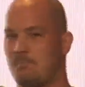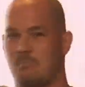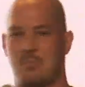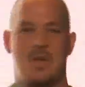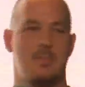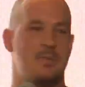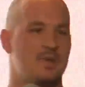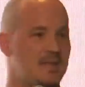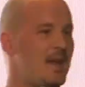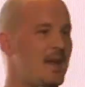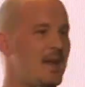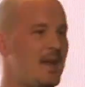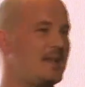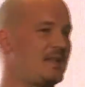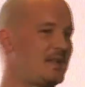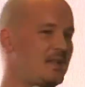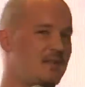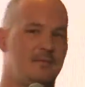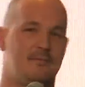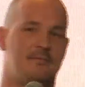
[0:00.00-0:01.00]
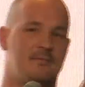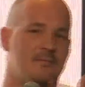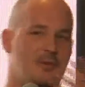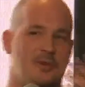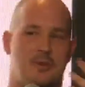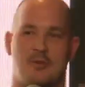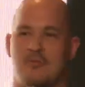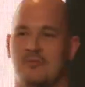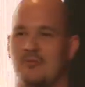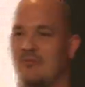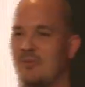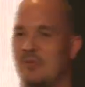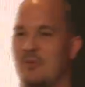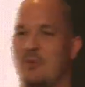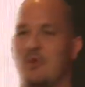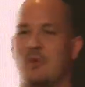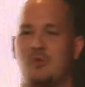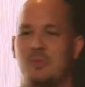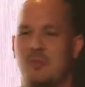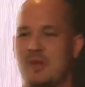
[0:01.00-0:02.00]
maybe it's best if you
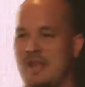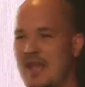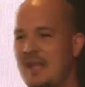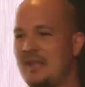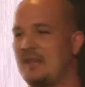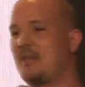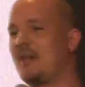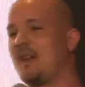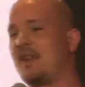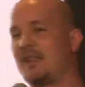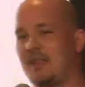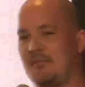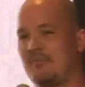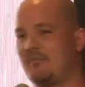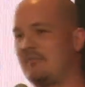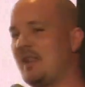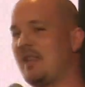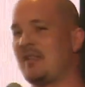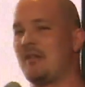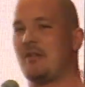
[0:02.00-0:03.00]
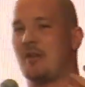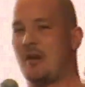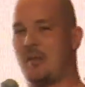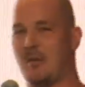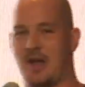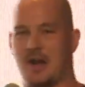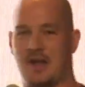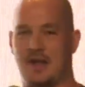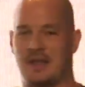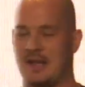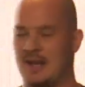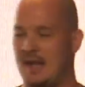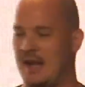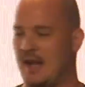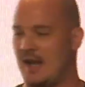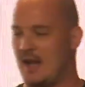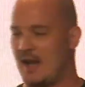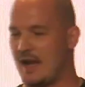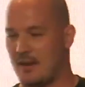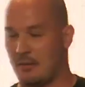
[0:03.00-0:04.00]
approach me later. I can tell you all about it.
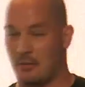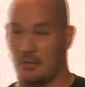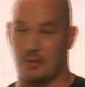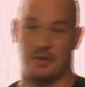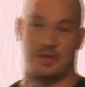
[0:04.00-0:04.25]
Or